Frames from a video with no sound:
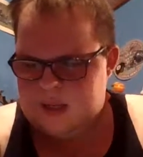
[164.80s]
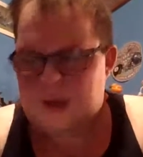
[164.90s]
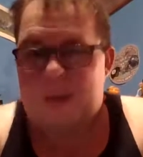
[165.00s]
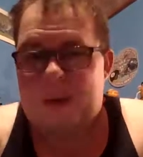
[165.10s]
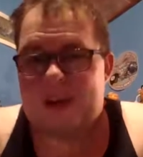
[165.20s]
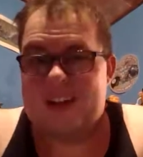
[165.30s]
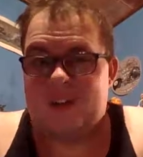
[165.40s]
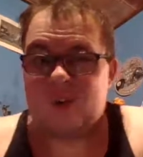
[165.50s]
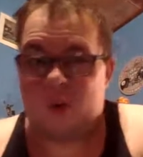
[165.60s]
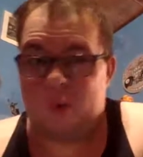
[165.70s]
By the way, there
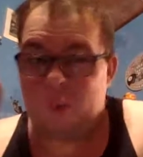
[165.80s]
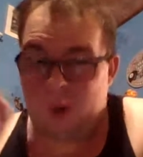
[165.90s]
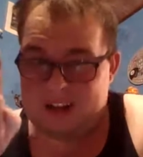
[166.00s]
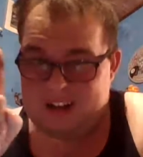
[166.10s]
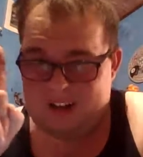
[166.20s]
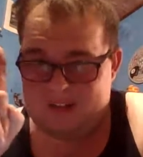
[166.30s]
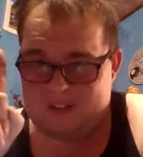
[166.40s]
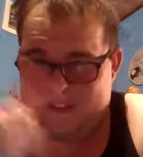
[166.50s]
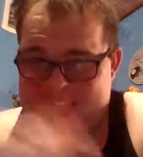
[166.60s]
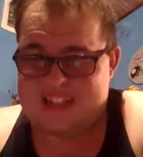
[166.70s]
was only one title
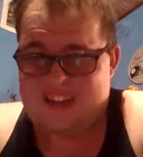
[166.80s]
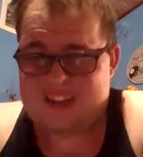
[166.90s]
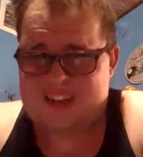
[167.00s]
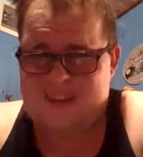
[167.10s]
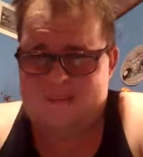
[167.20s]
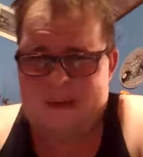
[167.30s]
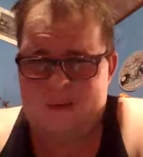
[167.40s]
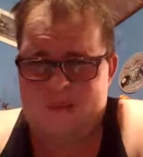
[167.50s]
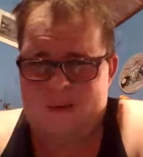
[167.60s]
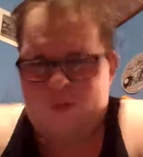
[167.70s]
defense on this
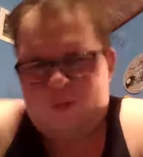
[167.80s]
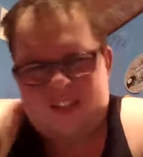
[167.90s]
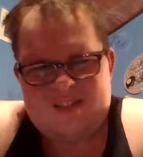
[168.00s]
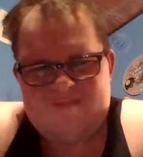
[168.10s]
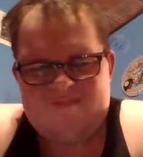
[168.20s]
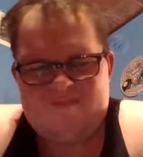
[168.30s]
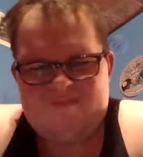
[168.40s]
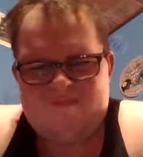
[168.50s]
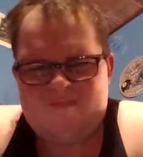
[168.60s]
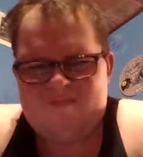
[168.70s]
pay-per-view, which,
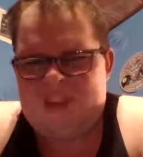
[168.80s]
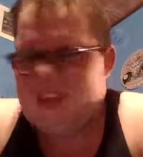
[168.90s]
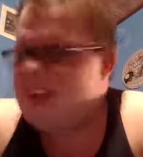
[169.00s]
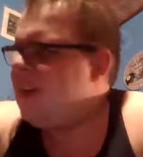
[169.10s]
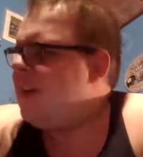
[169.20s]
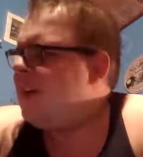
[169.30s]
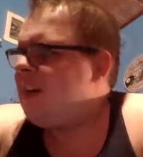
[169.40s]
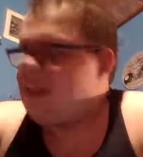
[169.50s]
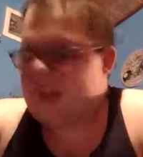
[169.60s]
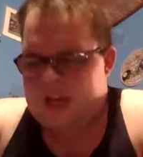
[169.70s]

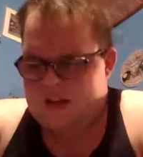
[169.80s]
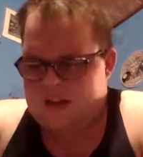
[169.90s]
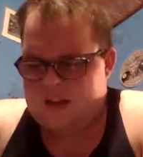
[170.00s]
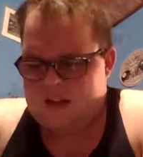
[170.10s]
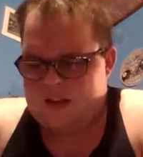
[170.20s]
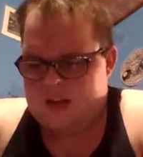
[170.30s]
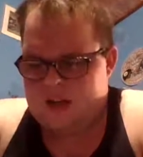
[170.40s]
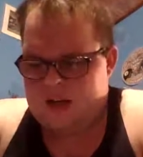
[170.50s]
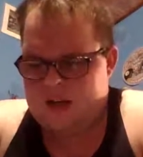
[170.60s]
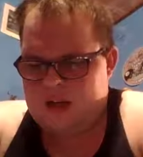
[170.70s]
yeah.
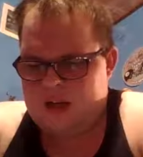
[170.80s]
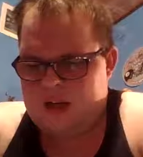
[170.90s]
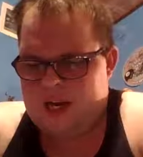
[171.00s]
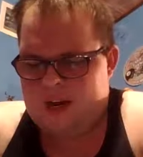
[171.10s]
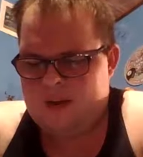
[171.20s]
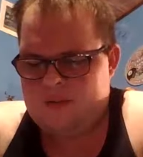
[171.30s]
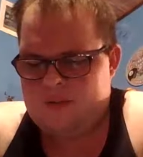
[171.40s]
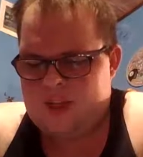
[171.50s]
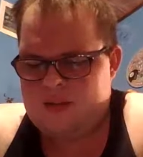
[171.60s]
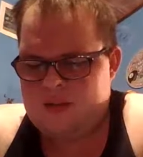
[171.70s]
Aragon
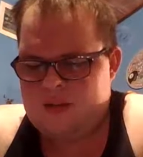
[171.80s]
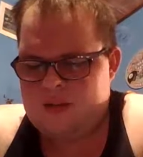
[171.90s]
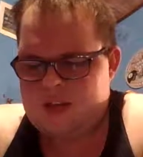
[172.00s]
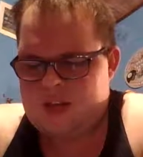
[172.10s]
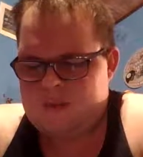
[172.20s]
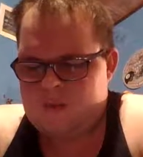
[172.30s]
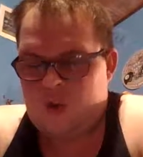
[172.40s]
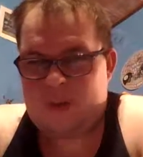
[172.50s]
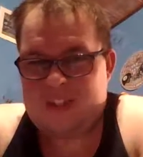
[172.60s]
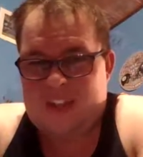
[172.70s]
defeats James
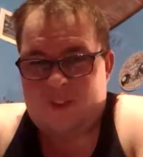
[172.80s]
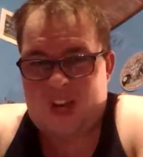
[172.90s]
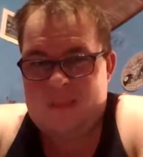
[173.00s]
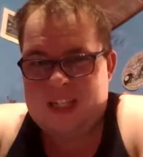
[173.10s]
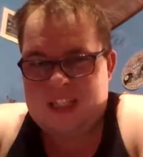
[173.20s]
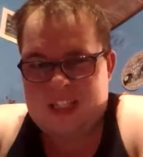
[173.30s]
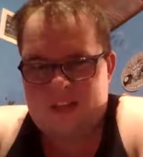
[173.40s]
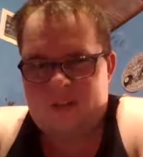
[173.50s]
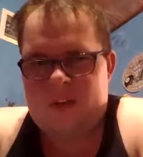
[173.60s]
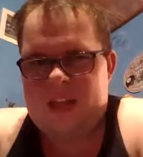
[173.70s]
Storm, which I forgot in my Genesis review.